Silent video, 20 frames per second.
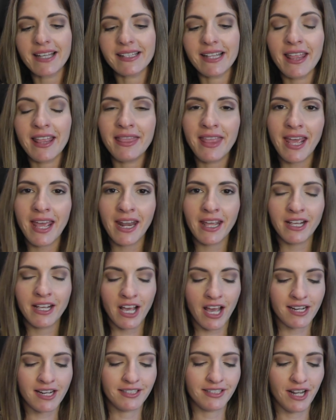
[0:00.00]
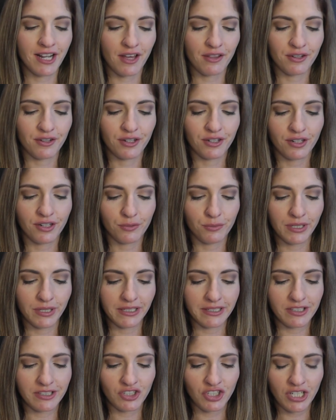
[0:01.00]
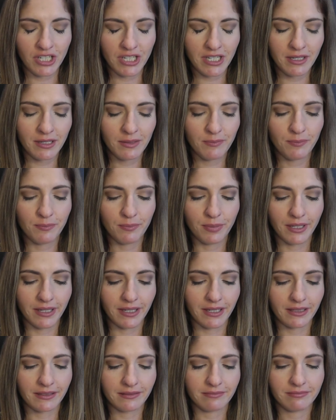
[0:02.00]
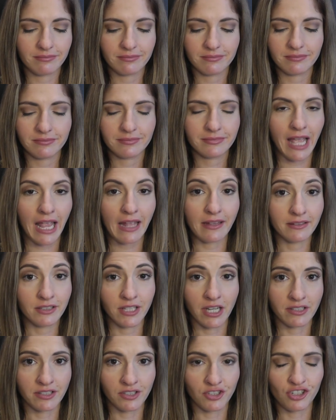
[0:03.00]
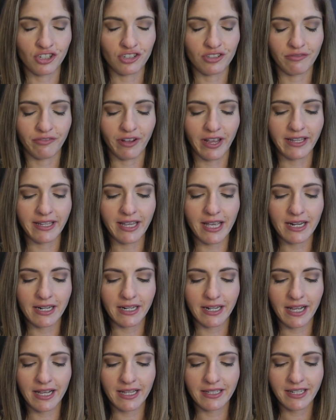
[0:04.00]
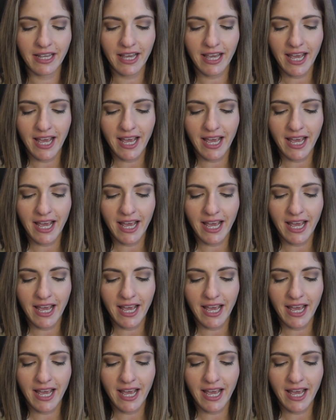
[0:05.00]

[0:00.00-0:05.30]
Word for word: And then I got another really cheap, but that doesn't justify getting it.